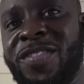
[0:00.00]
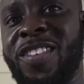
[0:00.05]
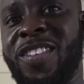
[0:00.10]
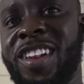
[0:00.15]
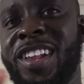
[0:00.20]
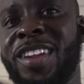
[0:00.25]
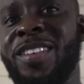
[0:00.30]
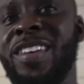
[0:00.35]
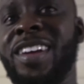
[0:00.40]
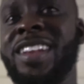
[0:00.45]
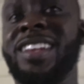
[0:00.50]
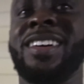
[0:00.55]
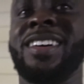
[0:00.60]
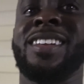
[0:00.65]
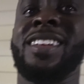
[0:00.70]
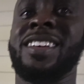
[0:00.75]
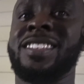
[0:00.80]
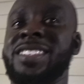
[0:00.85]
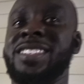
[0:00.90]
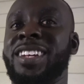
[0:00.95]
follow that right now on
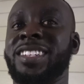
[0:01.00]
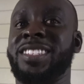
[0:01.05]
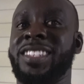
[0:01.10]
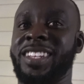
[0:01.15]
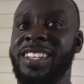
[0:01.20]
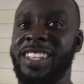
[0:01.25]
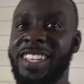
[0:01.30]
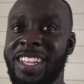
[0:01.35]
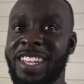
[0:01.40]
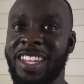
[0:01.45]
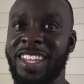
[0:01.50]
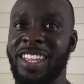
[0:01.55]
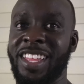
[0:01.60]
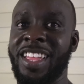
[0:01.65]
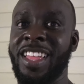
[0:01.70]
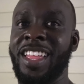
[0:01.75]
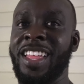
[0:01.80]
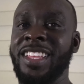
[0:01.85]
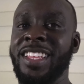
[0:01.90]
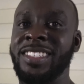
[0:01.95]
our Snapchat.
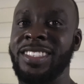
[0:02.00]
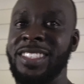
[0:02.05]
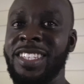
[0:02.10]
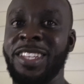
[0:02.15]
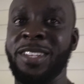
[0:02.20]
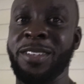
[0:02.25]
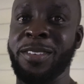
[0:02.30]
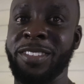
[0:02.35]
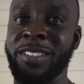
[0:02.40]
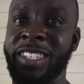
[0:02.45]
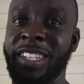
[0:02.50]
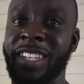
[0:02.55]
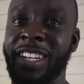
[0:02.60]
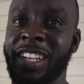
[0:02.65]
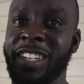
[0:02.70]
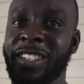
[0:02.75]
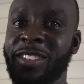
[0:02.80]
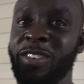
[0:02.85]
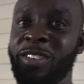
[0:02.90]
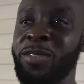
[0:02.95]
Yes, CMG underscore